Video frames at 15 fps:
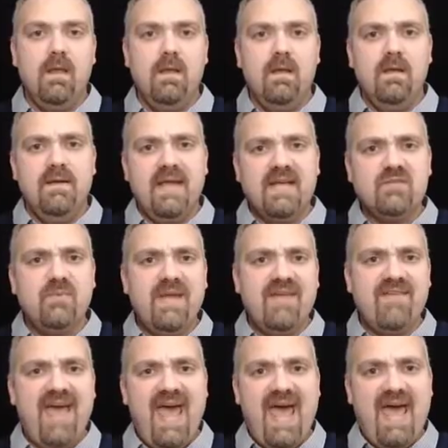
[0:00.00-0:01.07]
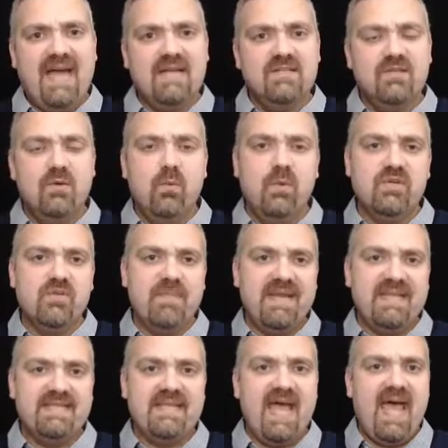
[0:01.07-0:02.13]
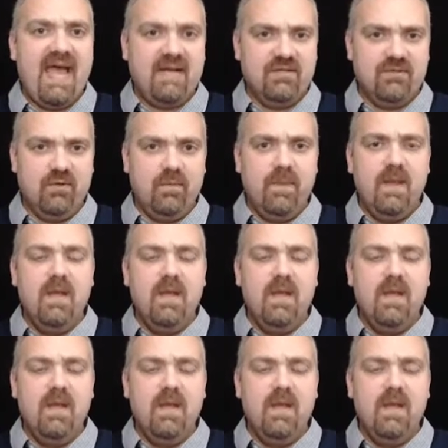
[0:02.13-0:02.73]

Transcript: Next, we have ax, which means axle.